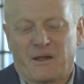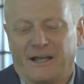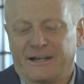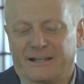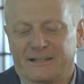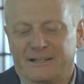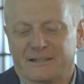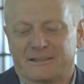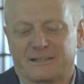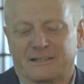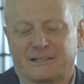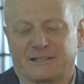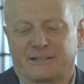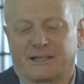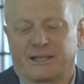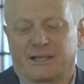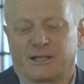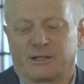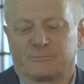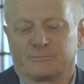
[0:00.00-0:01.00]
Another
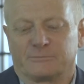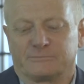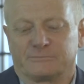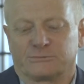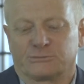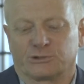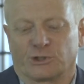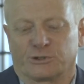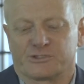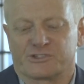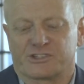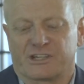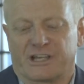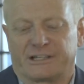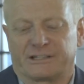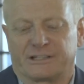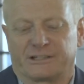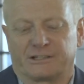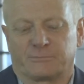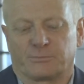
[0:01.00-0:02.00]
thing John
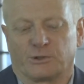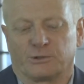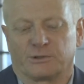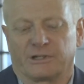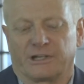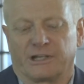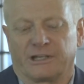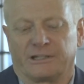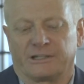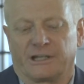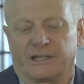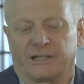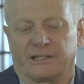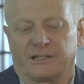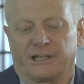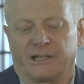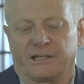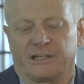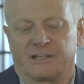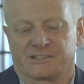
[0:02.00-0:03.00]
said in the book,
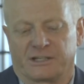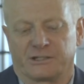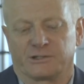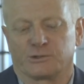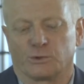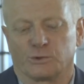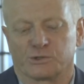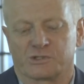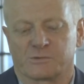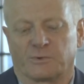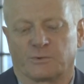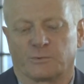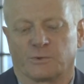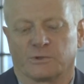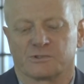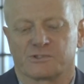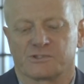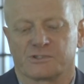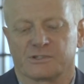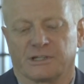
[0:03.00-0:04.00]
in his endorsement
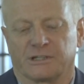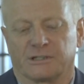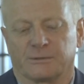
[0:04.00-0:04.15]
was,